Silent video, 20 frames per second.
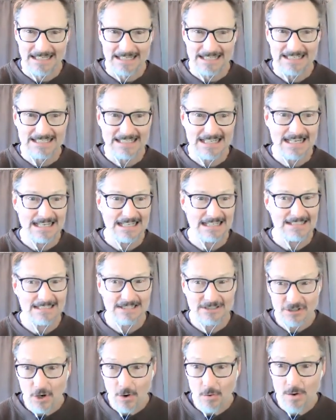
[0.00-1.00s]
You see, it's
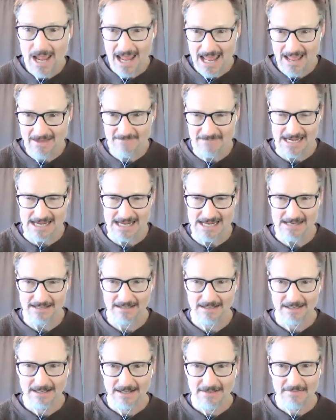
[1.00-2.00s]
so heavy
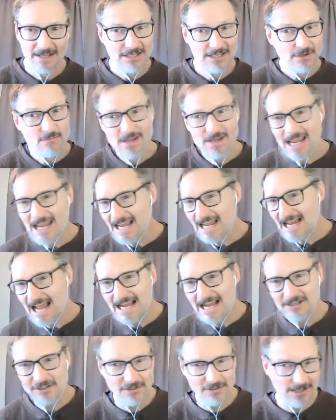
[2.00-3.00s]
that you can't
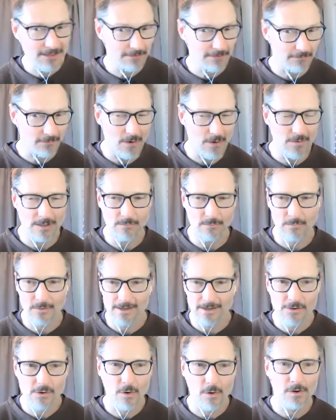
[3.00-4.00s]
actually throw it
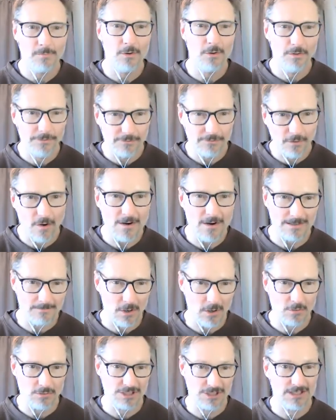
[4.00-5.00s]
with a normal throwing
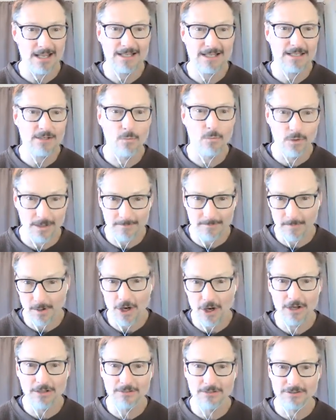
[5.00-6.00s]
motion like you would a
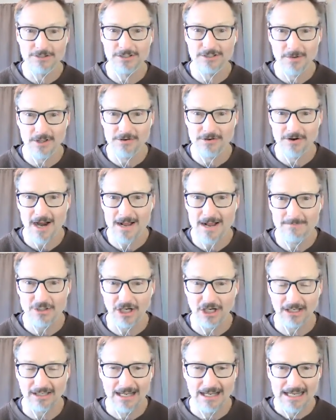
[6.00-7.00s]
ball or some other
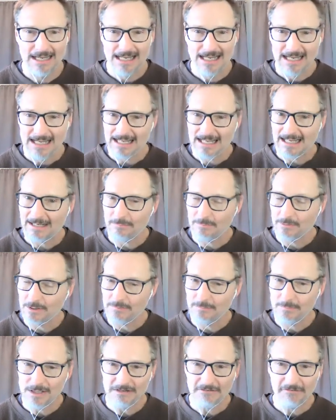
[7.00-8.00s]
object. It
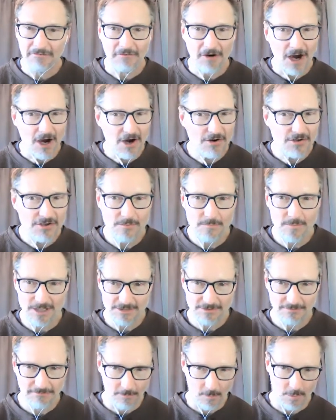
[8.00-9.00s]
would be far too
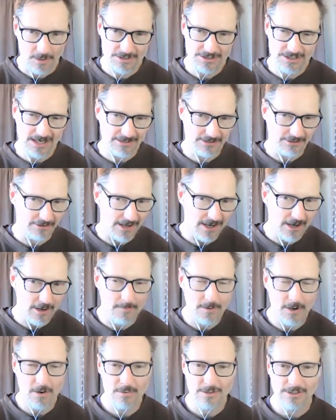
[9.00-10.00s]
much force on your
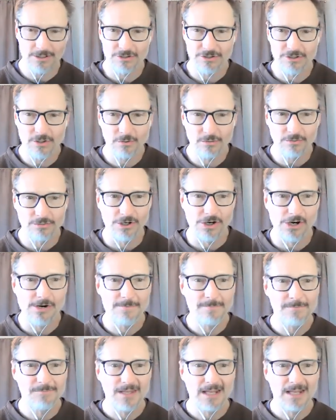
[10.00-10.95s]
elbow and your shoulder,